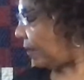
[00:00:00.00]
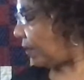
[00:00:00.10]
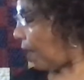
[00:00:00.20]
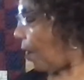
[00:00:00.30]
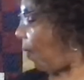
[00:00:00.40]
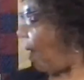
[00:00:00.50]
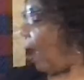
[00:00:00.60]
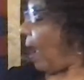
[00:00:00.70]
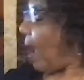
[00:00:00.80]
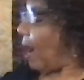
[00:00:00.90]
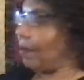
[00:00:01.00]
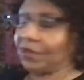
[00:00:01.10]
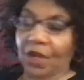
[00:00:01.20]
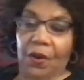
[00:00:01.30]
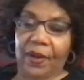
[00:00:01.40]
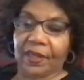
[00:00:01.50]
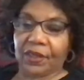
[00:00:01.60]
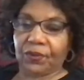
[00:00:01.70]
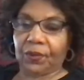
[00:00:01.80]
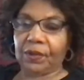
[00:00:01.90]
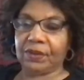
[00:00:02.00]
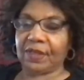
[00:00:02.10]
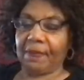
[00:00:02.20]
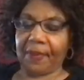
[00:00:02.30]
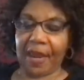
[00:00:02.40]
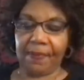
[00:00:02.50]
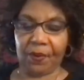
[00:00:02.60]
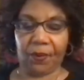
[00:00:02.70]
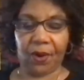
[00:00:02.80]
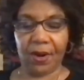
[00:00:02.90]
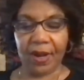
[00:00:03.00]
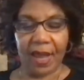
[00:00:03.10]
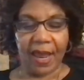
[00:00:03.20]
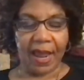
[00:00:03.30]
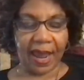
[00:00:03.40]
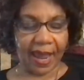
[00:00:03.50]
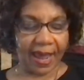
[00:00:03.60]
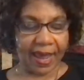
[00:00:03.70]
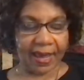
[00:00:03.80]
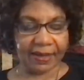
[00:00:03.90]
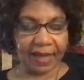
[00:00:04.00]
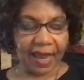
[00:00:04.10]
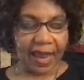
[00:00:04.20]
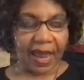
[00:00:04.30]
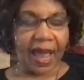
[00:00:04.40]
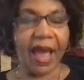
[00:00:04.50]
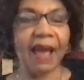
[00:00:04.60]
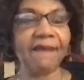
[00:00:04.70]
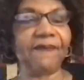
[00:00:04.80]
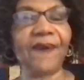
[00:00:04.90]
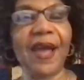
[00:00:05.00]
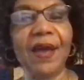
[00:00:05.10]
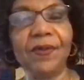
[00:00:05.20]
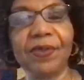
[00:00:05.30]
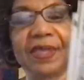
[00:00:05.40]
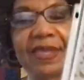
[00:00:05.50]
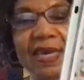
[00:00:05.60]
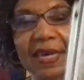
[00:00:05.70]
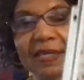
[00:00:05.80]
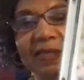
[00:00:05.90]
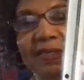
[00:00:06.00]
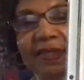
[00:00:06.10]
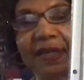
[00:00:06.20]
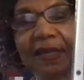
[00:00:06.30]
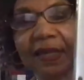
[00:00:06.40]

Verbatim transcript: so I was going through some paperwork and I found this.